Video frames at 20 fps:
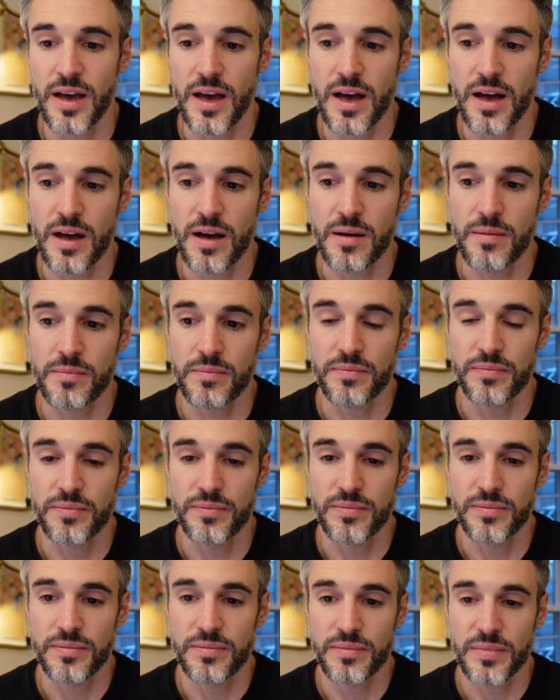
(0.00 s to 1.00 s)

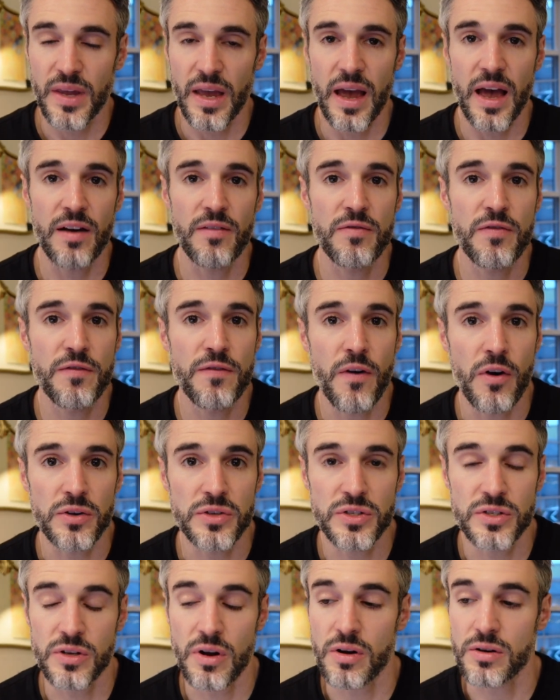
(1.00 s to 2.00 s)
have
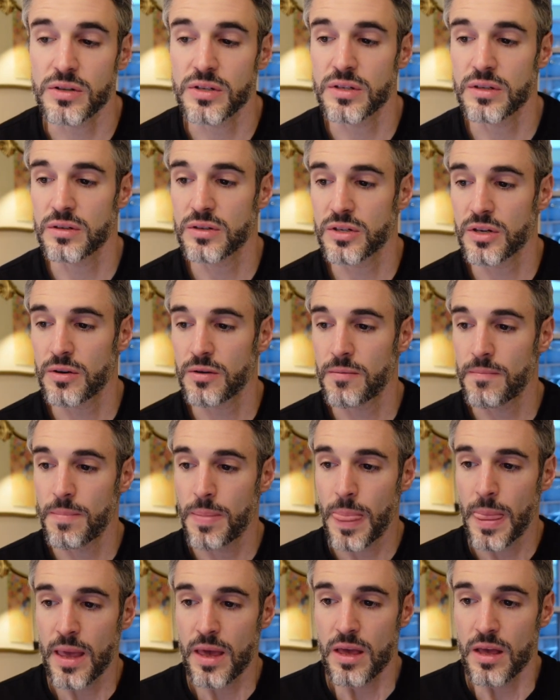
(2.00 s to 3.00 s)
false starts. So
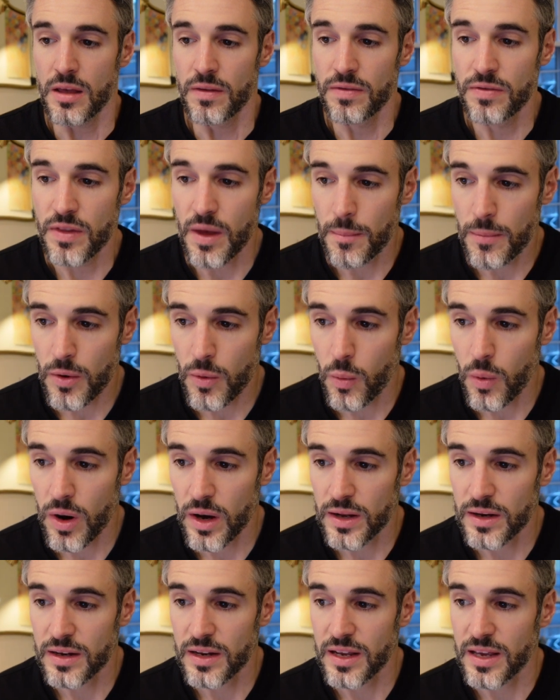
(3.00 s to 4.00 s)
number
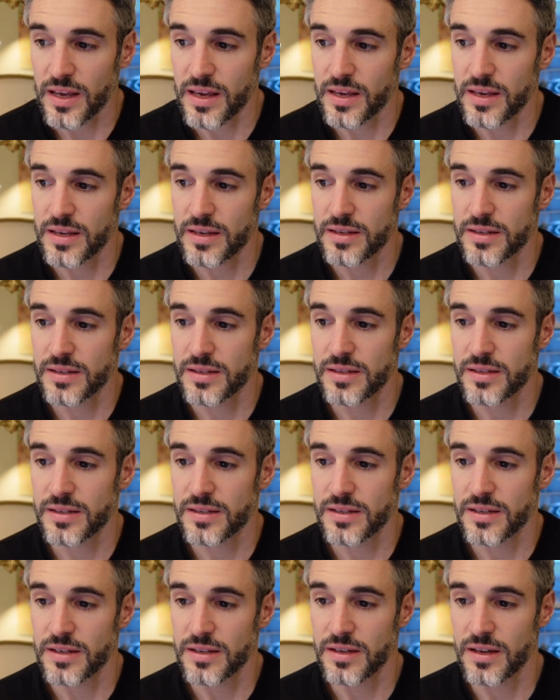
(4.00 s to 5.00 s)
one
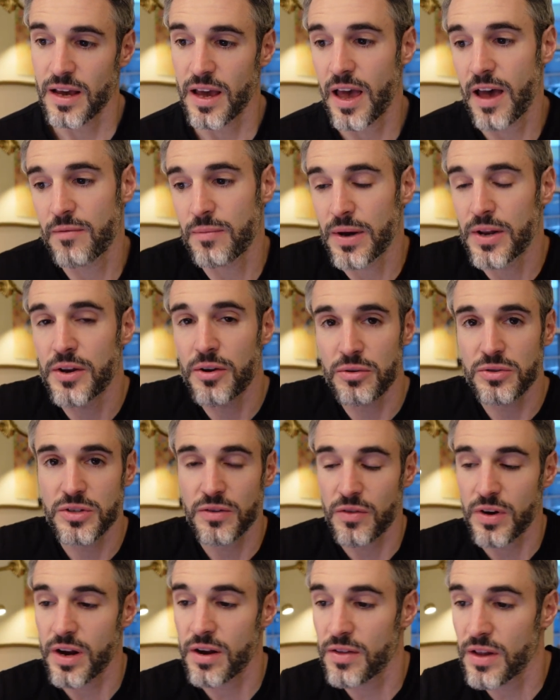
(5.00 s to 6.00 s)
is, I have my notes
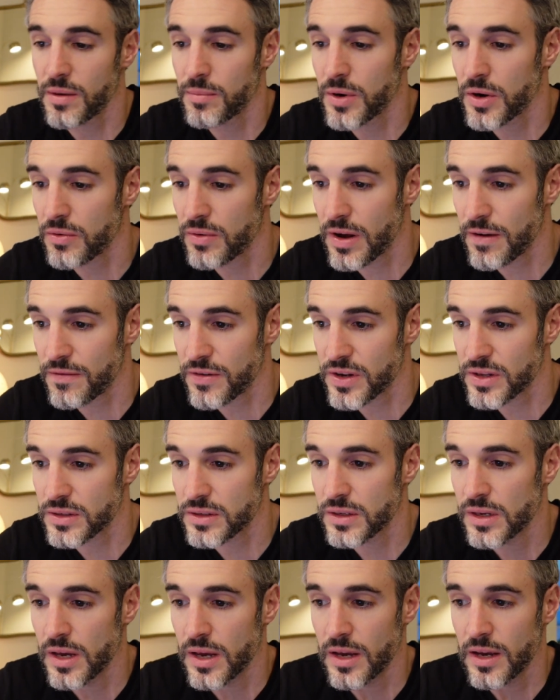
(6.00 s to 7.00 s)
over here that I'm going to
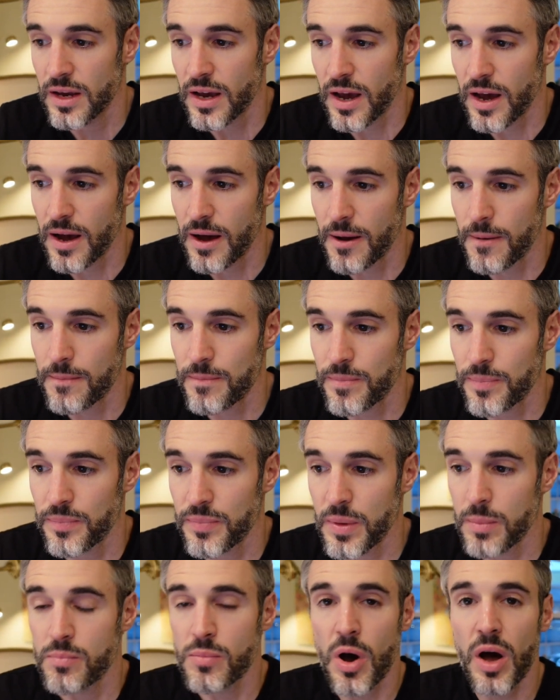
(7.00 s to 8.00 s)
reference.
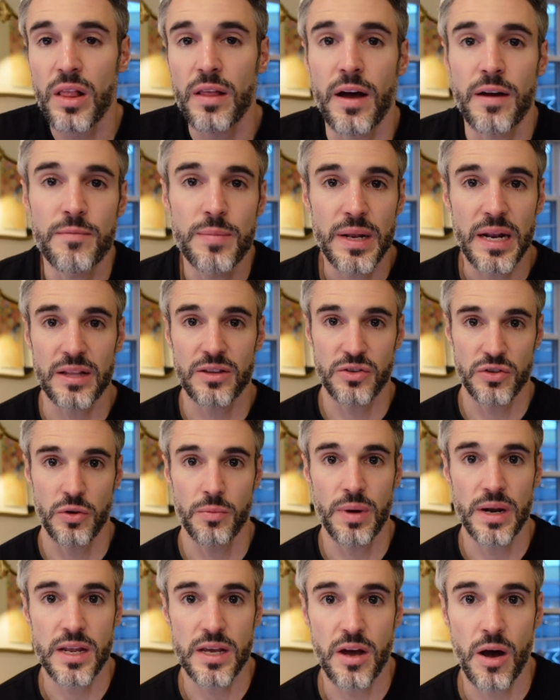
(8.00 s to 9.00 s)
I've been at so
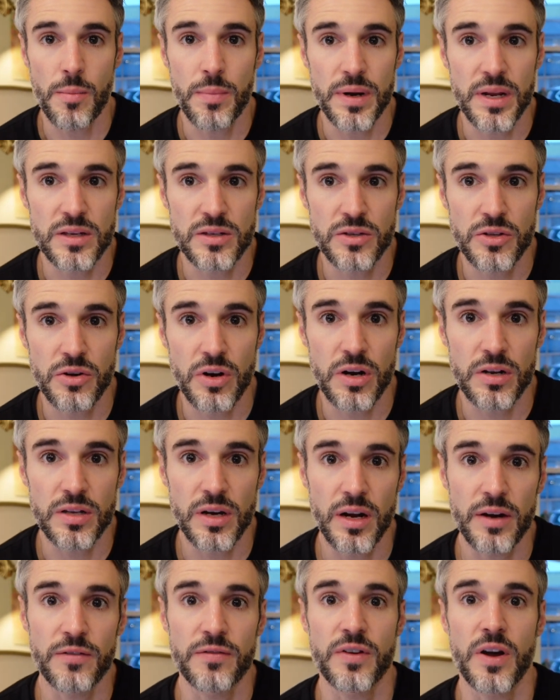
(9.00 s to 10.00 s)
many companies, and there are a
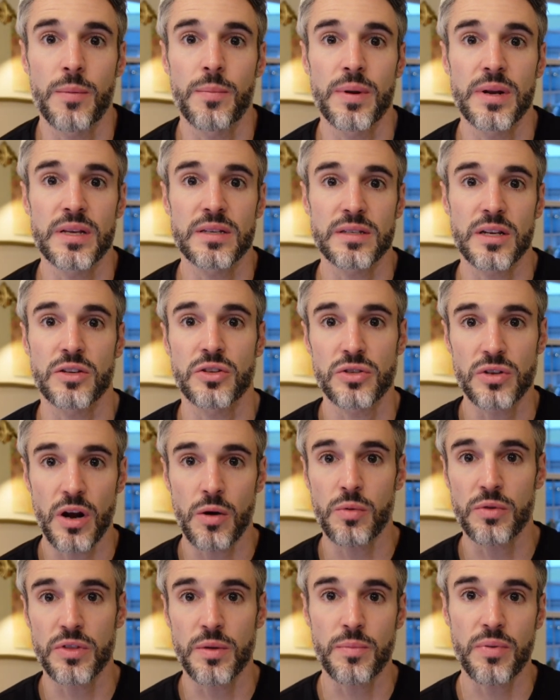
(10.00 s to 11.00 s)
ton of companies that
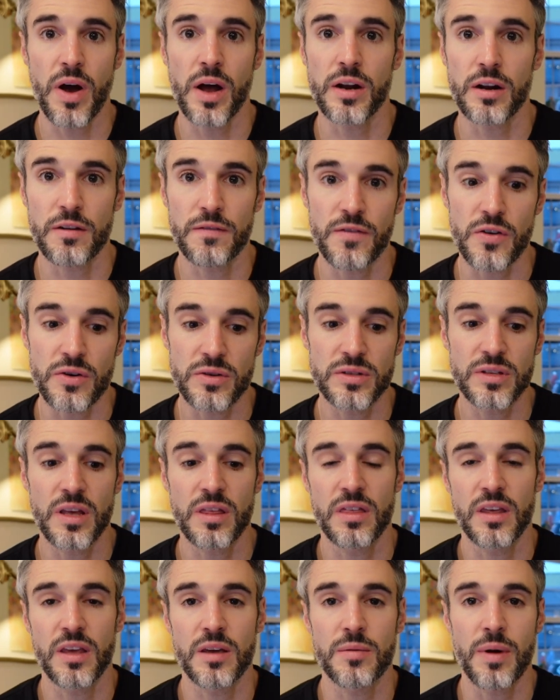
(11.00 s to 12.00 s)
start with the product first. They
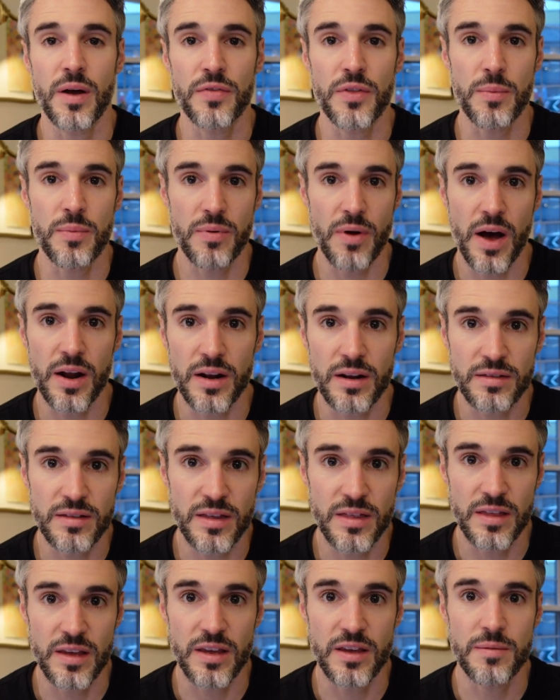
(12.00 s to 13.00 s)
think about the product.
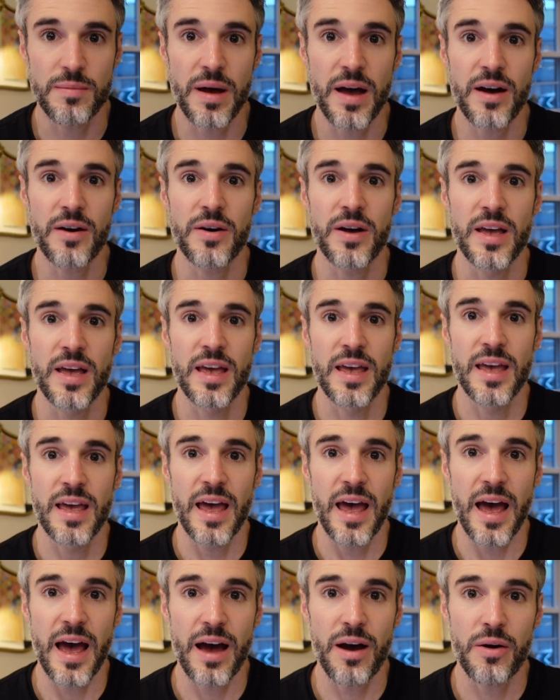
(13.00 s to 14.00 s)
They think about
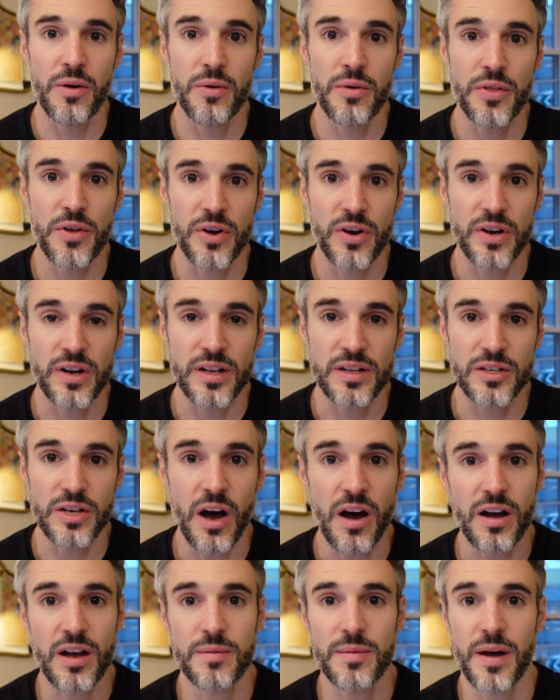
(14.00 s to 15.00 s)
how they're going to
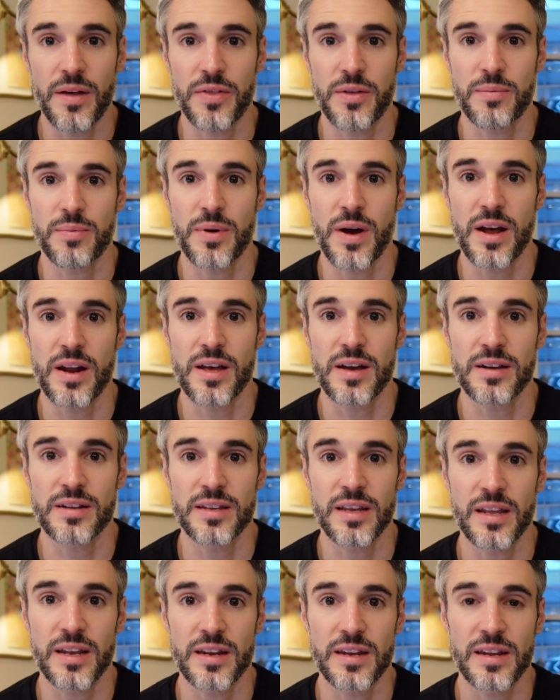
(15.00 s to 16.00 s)
talk about the
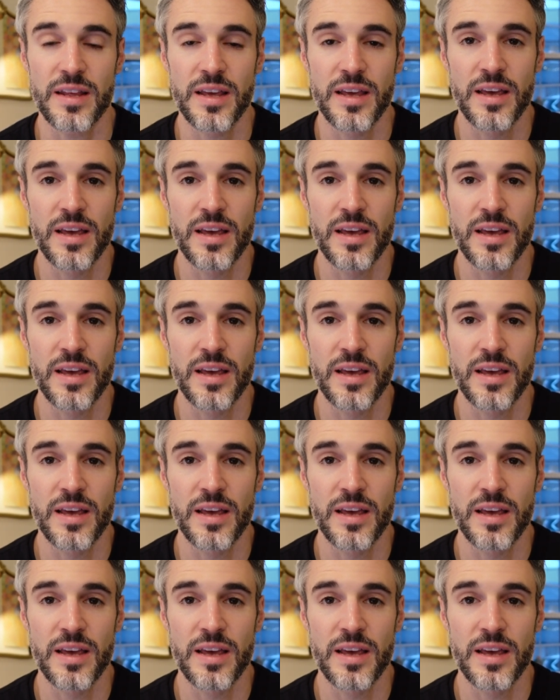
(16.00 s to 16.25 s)
product and